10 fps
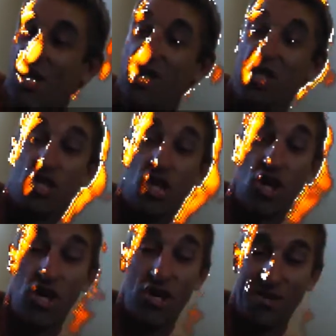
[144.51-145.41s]

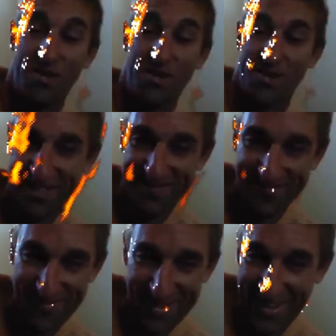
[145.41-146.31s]
Sure, dude.
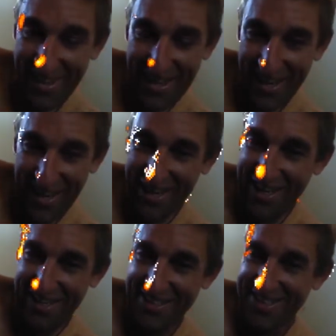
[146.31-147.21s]
I
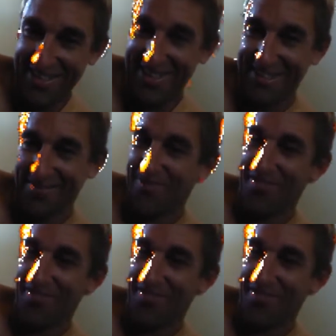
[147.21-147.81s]
go, dude,